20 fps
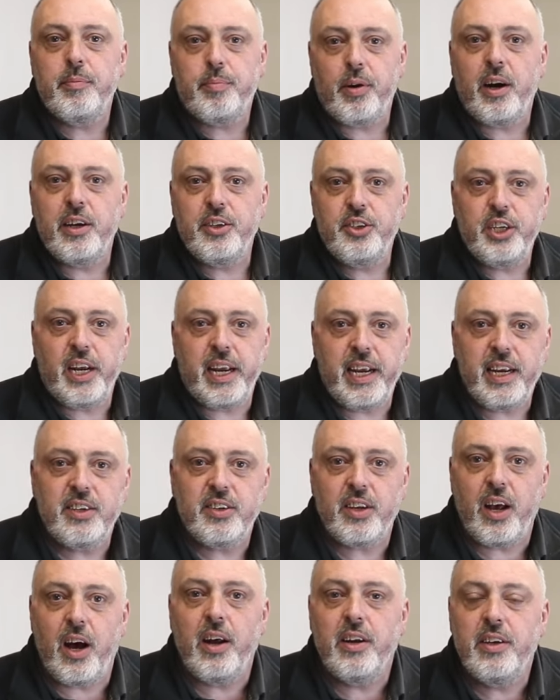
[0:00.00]

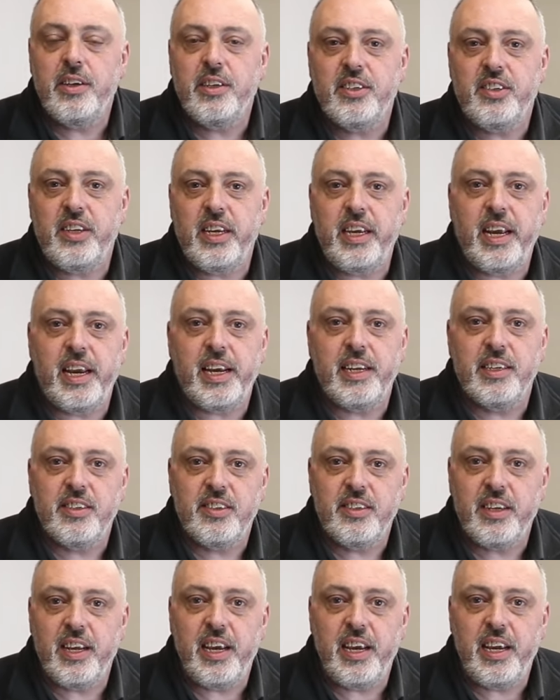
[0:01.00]
projects on the
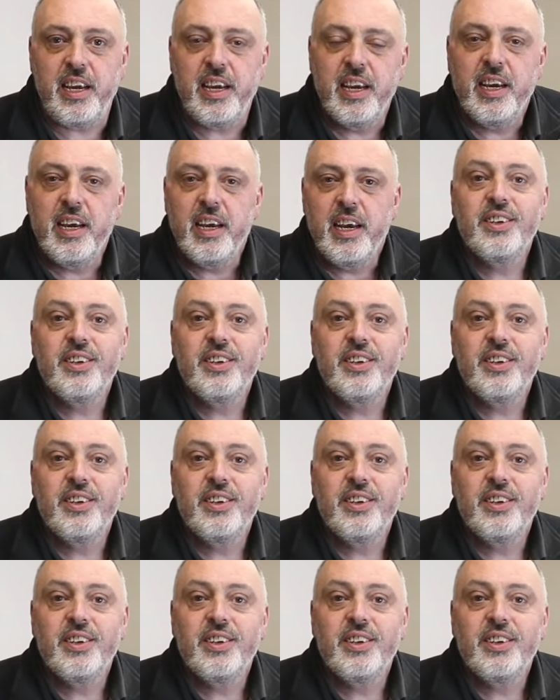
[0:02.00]
CNC.